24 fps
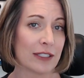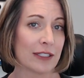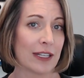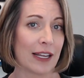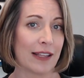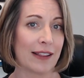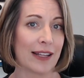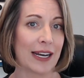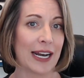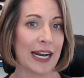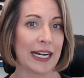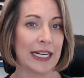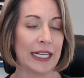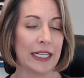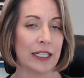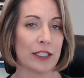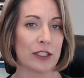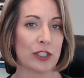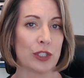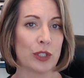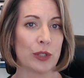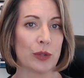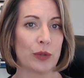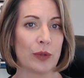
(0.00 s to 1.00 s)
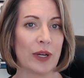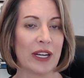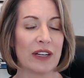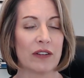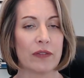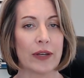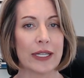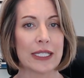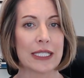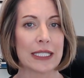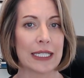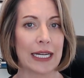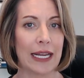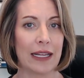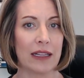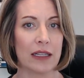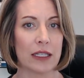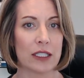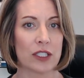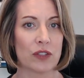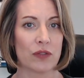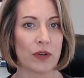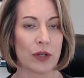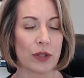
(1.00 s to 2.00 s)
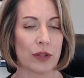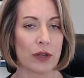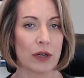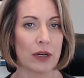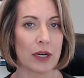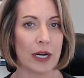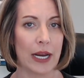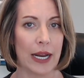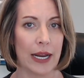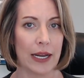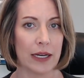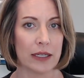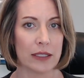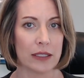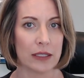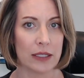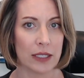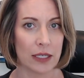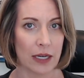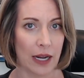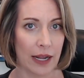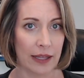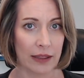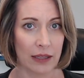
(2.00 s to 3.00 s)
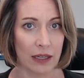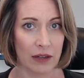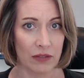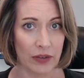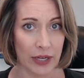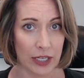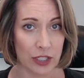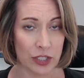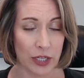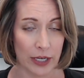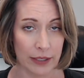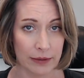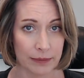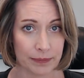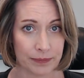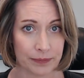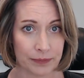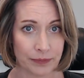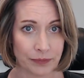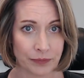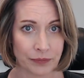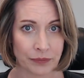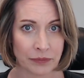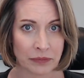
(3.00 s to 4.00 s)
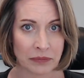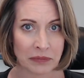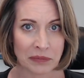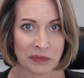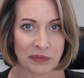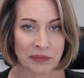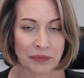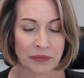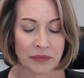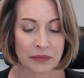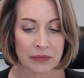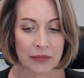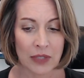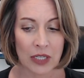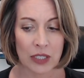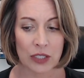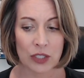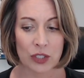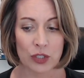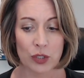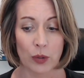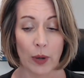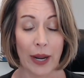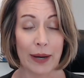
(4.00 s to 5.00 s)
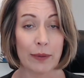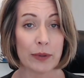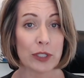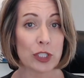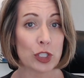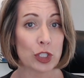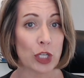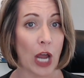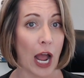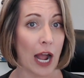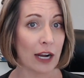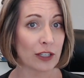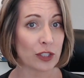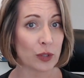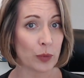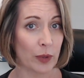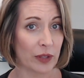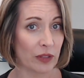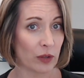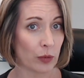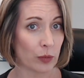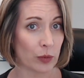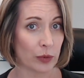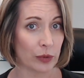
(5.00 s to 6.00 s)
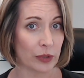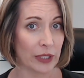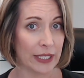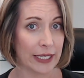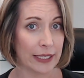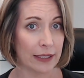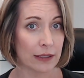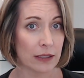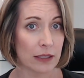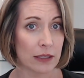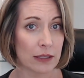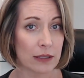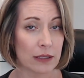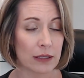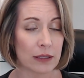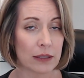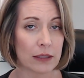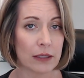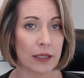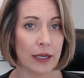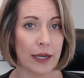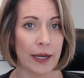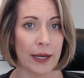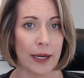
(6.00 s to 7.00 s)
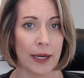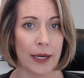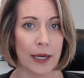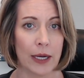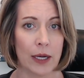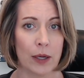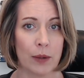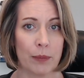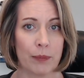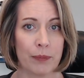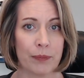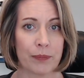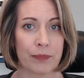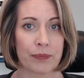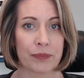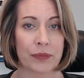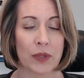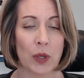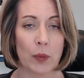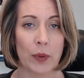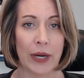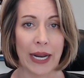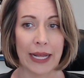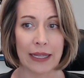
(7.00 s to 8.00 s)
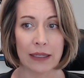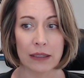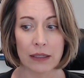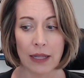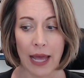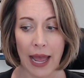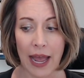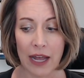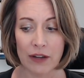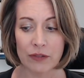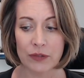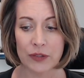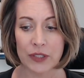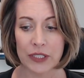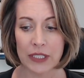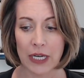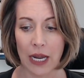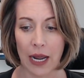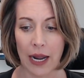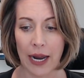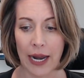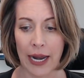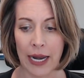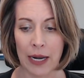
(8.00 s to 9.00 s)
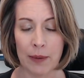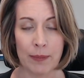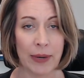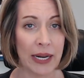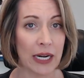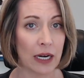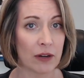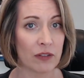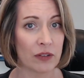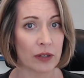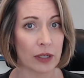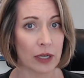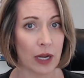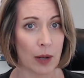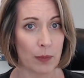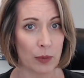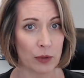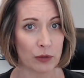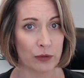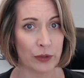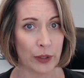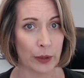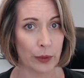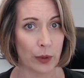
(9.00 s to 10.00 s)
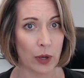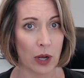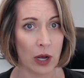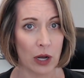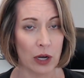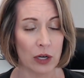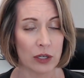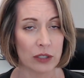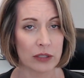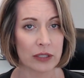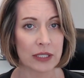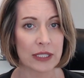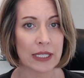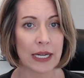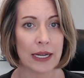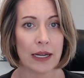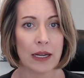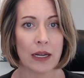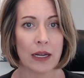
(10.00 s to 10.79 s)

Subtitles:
said that I needed to investigate this further and denied the eviction. So I was shocked with the rulings. When I left, I made a couple phone calls